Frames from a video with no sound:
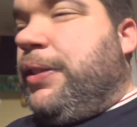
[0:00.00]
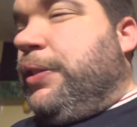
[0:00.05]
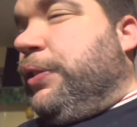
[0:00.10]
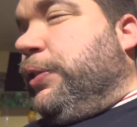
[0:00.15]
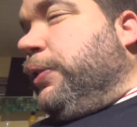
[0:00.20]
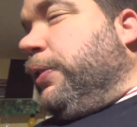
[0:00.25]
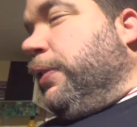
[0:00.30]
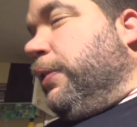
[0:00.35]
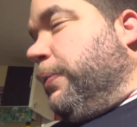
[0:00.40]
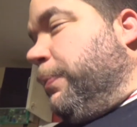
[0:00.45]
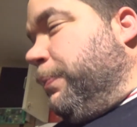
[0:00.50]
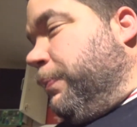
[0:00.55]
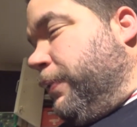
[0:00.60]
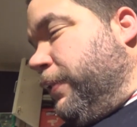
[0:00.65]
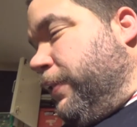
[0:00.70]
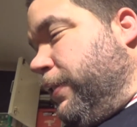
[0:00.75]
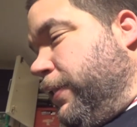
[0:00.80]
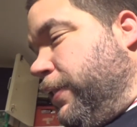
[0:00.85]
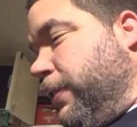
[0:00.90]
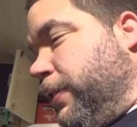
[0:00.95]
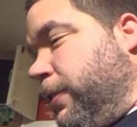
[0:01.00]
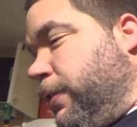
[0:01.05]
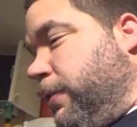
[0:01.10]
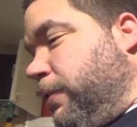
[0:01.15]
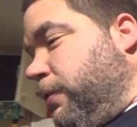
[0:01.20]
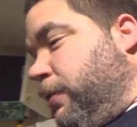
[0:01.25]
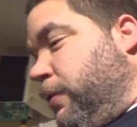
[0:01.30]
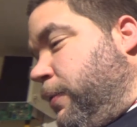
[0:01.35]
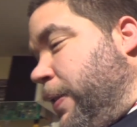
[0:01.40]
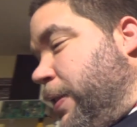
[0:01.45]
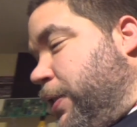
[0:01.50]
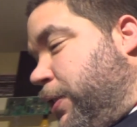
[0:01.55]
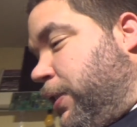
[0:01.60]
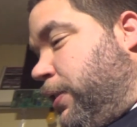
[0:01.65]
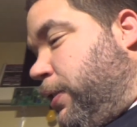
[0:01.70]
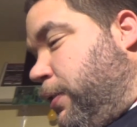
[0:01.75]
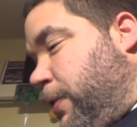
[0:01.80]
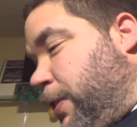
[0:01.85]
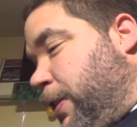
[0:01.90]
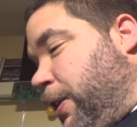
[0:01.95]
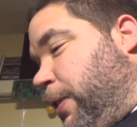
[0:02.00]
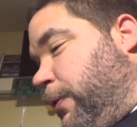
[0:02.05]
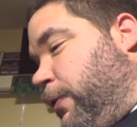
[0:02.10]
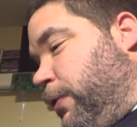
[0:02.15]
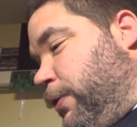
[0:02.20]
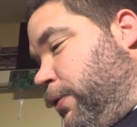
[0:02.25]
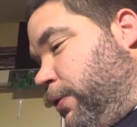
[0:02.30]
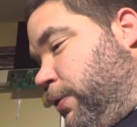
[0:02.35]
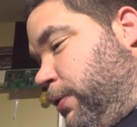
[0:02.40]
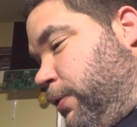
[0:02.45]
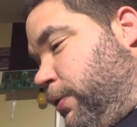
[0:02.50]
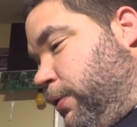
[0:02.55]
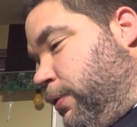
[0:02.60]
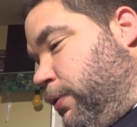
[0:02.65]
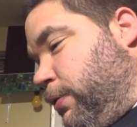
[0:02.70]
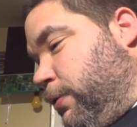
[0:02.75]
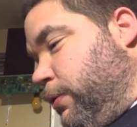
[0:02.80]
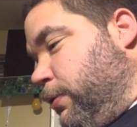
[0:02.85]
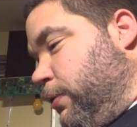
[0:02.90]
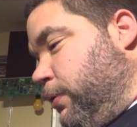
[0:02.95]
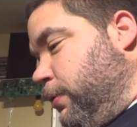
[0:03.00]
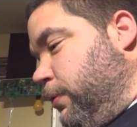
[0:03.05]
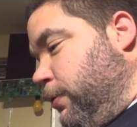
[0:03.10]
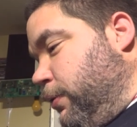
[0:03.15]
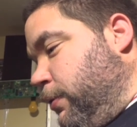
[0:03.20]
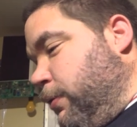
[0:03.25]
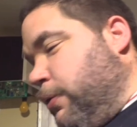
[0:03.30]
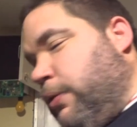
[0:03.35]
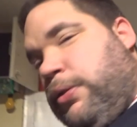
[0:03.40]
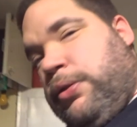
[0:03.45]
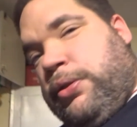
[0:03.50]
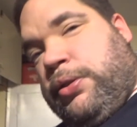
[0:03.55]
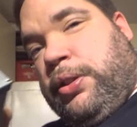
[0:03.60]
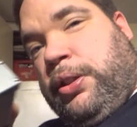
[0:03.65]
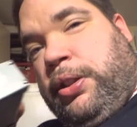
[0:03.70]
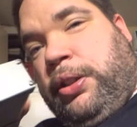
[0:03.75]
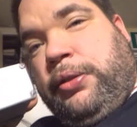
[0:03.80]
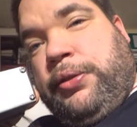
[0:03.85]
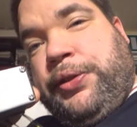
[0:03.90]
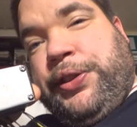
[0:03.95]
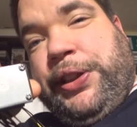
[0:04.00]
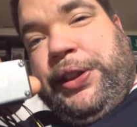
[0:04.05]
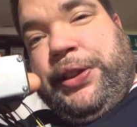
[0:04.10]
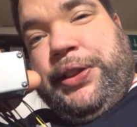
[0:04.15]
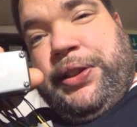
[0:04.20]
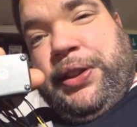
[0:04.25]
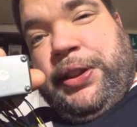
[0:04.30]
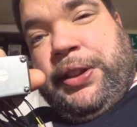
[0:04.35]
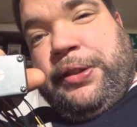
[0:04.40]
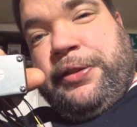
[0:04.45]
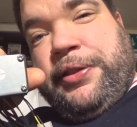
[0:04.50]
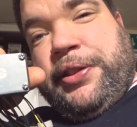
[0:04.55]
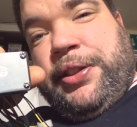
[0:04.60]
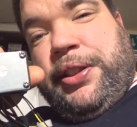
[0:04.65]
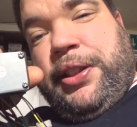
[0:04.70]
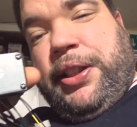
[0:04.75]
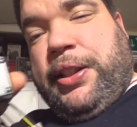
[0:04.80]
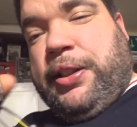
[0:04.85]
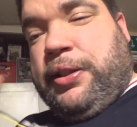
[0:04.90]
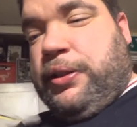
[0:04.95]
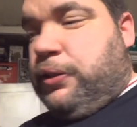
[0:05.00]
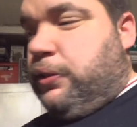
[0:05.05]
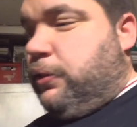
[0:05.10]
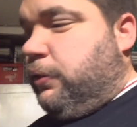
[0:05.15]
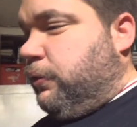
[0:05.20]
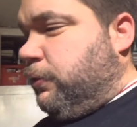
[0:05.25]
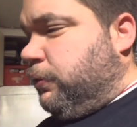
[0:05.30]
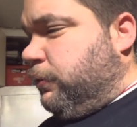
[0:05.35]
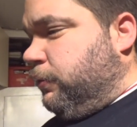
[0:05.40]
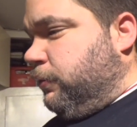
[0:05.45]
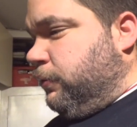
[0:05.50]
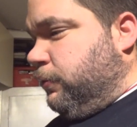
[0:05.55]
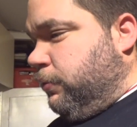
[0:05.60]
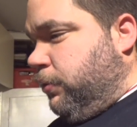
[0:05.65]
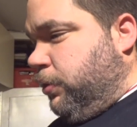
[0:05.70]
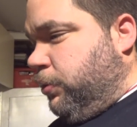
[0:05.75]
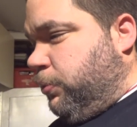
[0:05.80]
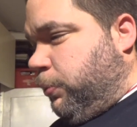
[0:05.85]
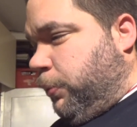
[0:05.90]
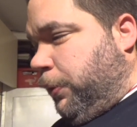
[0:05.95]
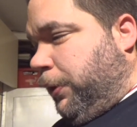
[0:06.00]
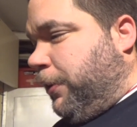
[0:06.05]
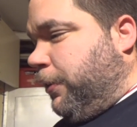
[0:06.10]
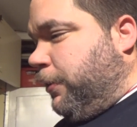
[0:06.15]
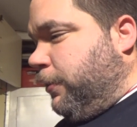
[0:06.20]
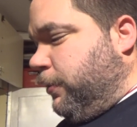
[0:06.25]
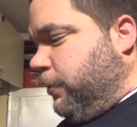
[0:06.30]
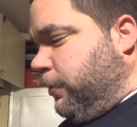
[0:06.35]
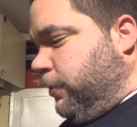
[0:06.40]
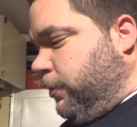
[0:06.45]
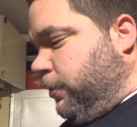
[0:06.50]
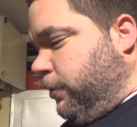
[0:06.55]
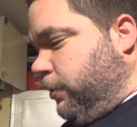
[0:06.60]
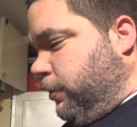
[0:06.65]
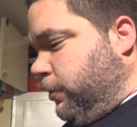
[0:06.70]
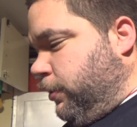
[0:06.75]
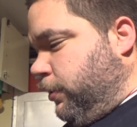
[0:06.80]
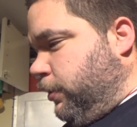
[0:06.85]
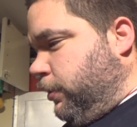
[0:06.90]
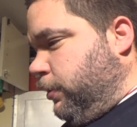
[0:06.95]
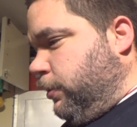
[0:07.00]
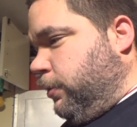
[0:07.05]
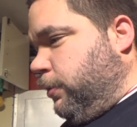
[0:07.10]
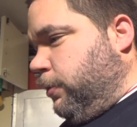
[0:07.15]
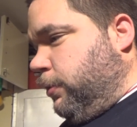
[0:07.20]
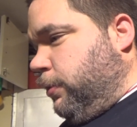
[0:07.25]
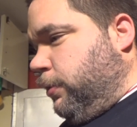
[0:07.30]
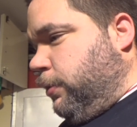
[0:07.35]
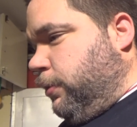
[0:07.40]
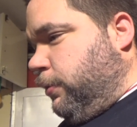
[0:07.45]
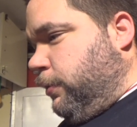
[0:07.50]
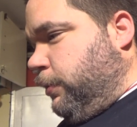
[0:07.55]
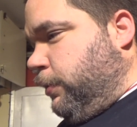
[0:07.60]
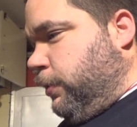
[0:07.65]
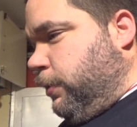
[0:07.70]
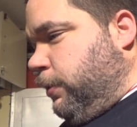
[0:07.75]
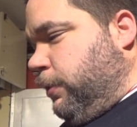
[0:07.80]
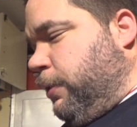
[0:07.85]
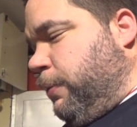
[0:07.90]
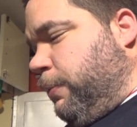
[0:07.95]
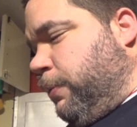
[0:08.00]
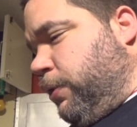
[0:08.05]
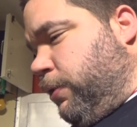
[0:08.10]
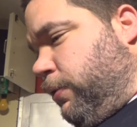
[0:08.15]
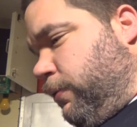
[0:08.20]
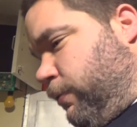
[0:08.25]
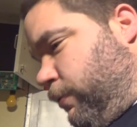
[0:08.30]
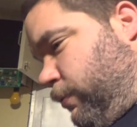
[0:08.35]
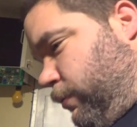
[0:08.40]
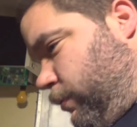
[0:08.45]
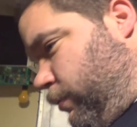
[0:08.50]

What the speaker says: Oh, actually, no, they haven't. The QC sticker is there. Oh, that's weird. So how would you...